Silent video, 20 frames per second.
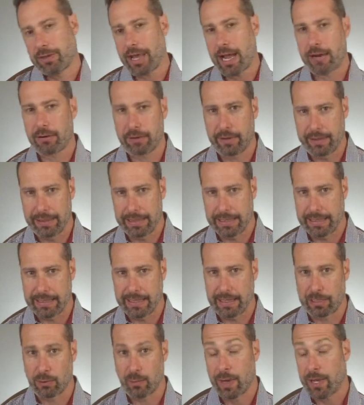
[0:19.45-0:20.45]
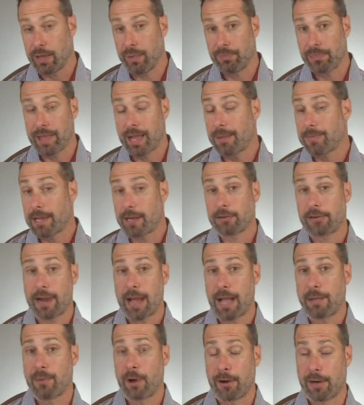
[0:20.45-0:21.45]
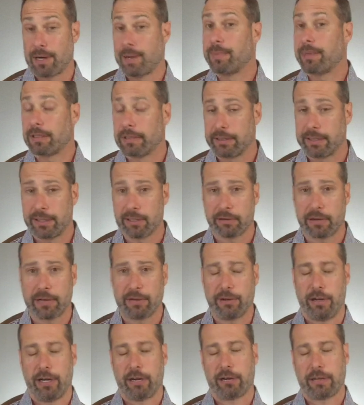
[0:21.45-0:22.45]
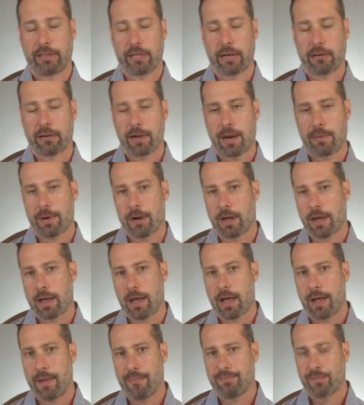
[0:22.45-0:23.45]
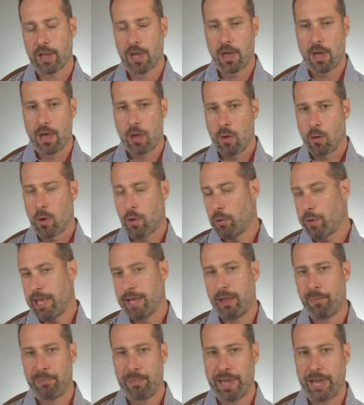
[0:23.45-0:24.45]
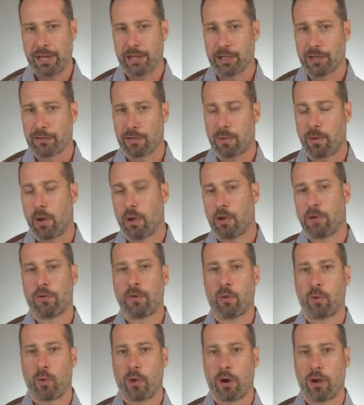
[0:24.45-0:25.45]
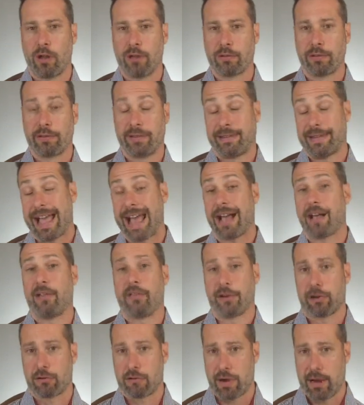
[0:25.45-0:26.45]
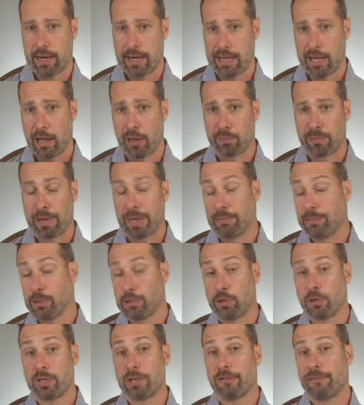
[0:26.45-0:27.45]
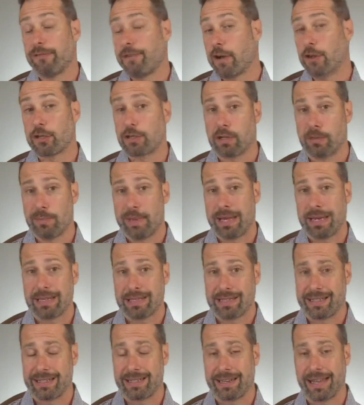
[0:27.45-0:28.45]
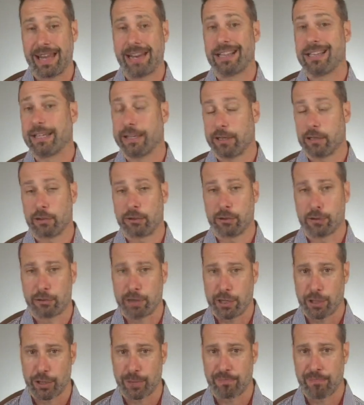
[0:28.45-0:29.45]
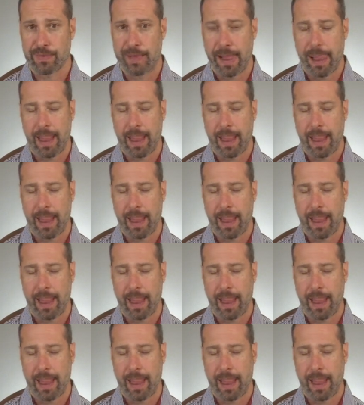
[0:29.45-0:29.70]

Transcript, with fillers: and thyroid disease? Well, I'm Dr. Hagmeyer, and I'm the clinic director here at drhagmeyer.com, where we help patients from all over the world tackle their chronic health problems using functional medicine and clinical nutrition.